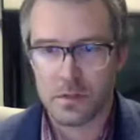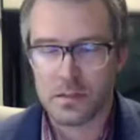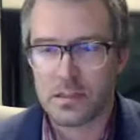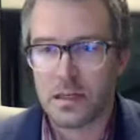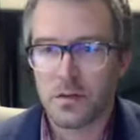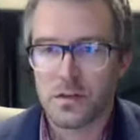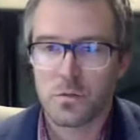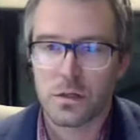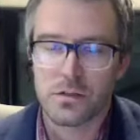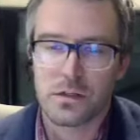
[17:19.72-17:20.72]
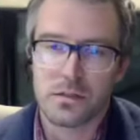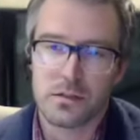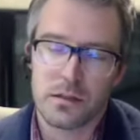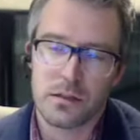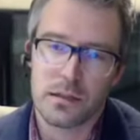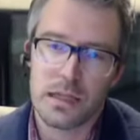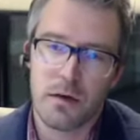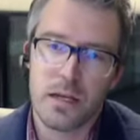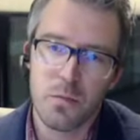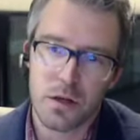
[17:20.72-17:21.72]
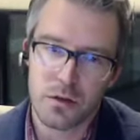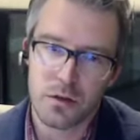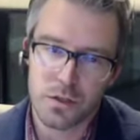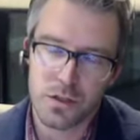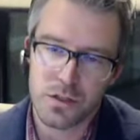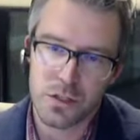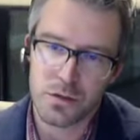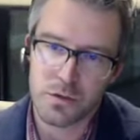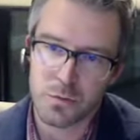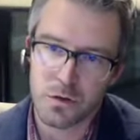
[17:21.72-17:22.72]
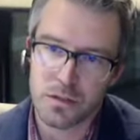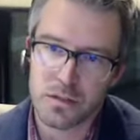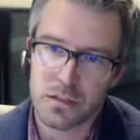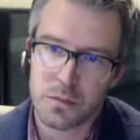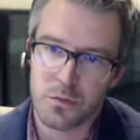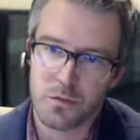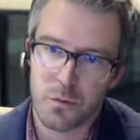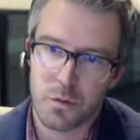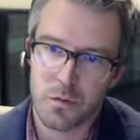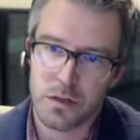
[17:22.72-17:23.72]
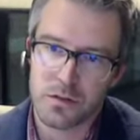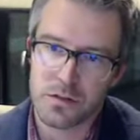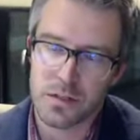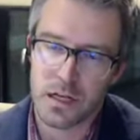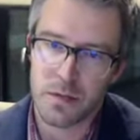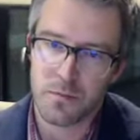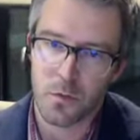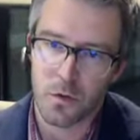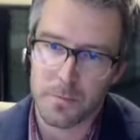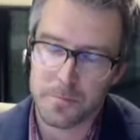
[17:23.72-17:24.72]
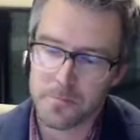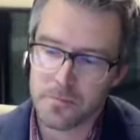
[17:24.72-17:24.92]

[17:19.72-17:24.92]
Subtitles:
see how this works. Let's allow anybody who wishes to use remote accessible vote by mail to sign up for it.